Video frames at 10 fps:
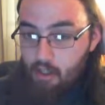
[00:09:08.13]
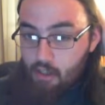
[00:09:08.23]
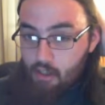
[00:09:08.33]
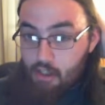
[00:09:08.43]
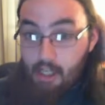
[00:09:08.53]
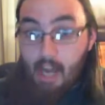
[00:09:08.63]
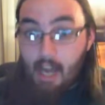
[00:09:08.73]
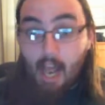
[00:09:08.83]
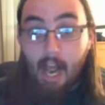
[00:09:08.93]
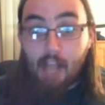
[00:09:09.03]
She
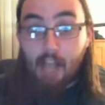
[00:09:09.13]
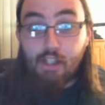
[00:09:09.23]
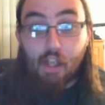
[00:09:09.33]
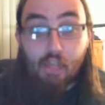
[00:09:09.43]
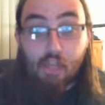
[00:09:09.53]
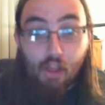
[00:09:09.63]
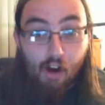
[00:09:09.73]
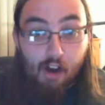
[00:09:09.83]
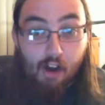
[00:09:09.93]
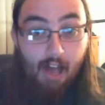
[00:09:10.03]
has the
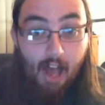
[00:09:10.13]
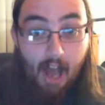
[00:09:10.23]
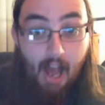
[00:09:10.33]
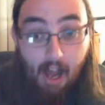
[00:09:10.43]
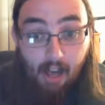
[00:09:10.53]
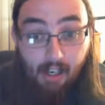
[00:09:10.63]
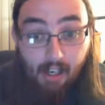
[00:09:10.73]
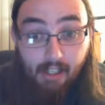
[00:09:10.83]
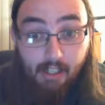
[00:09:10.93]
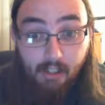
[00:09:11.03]
third
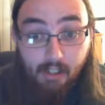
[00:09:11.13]
eye!